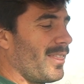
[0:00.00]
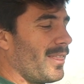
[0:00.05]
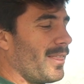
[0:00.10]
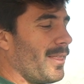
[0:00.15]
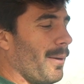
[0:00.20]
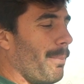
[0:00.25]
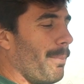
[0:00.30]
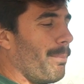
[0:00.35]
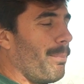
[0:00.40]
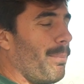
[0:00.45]

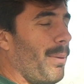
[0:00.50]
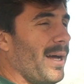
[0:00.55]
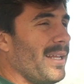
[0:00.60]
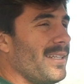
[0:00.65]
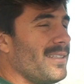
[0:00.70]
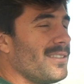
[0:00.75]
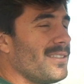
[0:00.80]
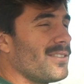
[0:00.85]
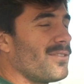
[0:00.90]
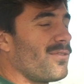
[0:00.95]
the
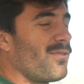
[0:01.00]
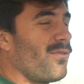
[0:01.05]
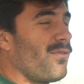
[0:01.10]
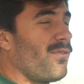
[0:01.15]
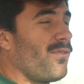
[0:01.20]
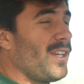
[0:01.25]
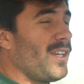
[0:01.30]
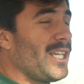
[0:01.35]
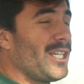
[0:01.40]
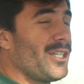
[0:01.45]
buttons
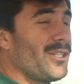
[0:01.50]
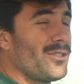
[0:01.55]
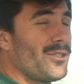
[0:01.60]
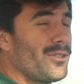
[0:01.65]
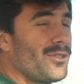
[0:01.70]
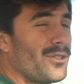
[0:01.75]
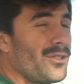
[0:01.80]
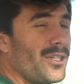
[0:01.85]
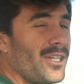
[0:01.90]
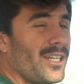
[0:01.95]

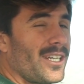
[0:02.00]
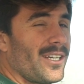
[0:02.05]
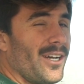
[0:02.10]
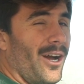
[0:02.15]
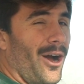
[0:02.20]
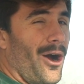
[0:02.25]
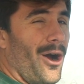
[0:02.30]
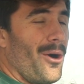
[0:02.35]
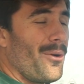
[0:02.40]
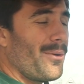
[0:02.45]
feel
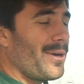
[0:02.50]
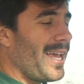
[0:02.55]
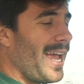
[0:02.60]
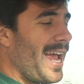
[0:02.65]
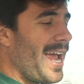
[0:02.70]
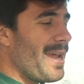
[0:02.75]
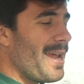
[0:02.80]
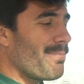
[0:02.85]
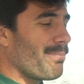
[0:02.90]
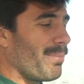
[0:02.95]

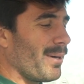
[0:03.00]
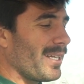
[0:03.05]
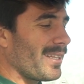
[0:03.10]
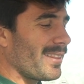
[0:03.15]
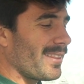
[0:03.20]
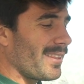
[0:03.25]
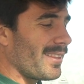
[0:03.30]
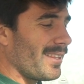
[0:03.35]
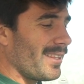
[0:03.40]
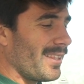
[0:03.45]
okay, but
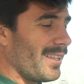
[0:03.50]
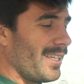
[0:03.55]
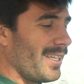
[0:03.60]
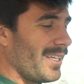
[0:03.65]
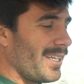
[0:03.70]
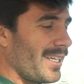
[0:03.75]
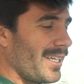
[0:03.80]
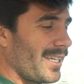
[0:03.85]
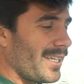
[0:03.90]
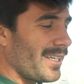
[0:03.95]

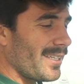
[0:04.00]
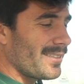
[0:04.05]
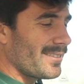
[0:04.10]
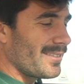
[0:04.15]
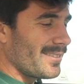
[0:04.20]
the